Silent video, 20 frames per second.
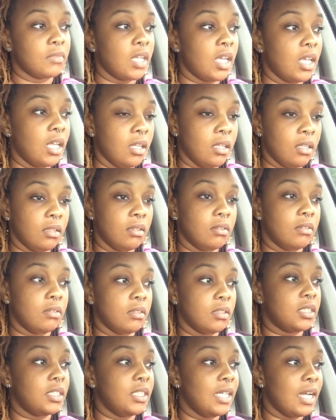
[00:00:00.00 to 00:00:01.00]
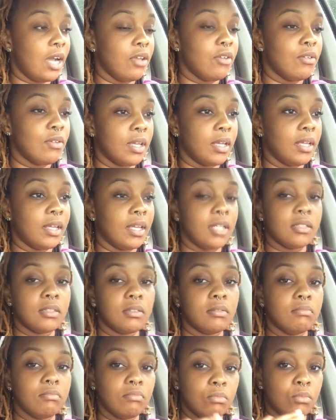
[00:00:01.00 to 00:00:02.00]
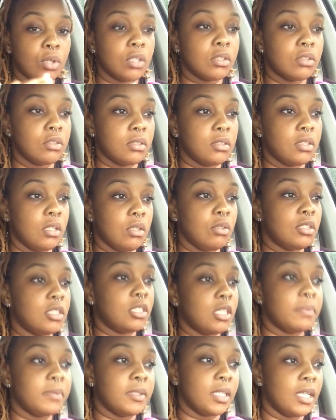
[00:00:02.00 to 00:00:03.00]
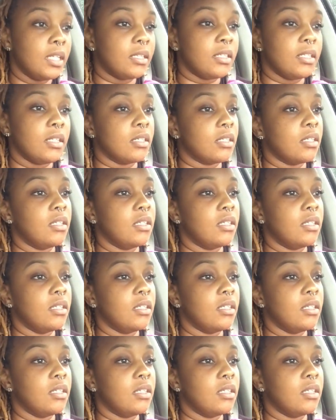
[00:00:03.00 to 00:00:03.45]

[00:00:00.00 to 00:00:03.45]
and see how you can work to those steps to get there.